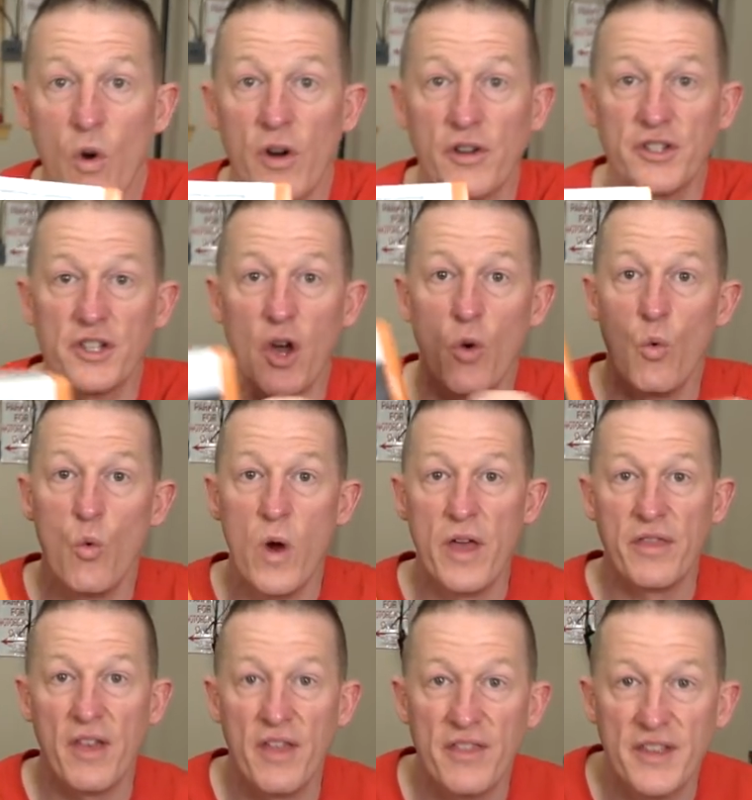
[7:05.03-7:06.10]
works
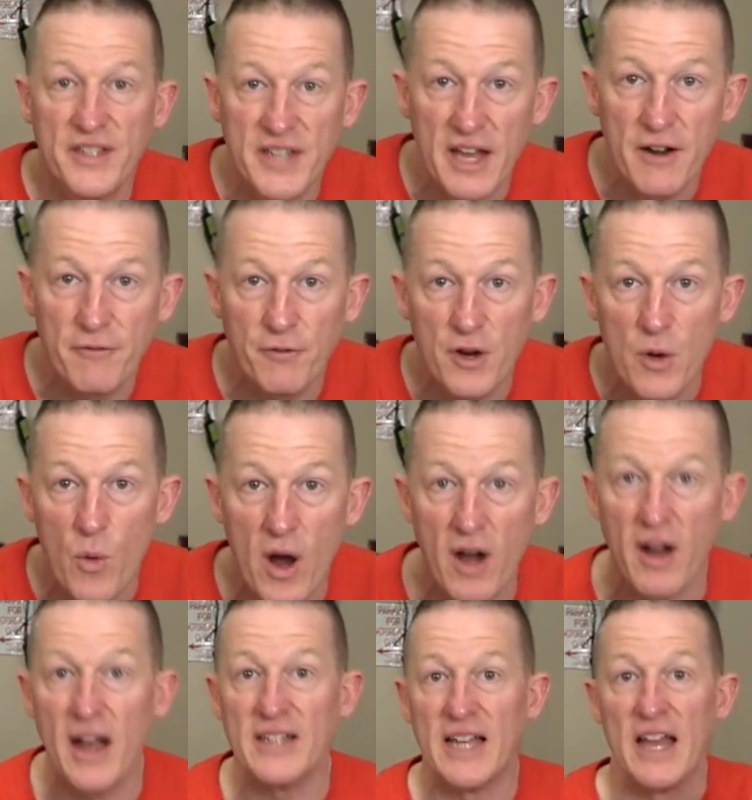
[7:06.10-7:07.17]
with the Sena
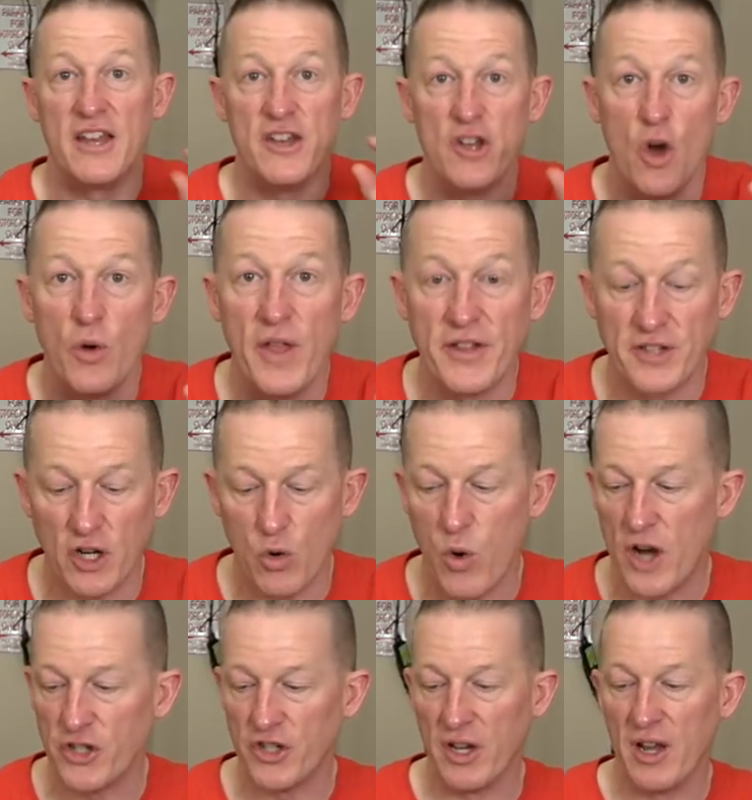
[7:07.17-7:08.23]
FreeWire, guys. I know that's a
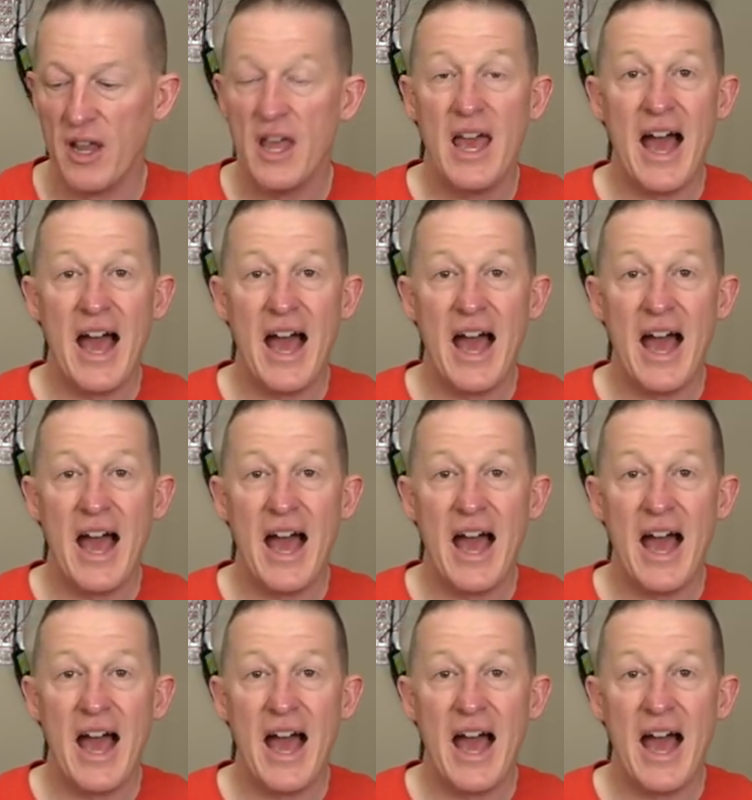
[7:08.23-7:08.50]
question.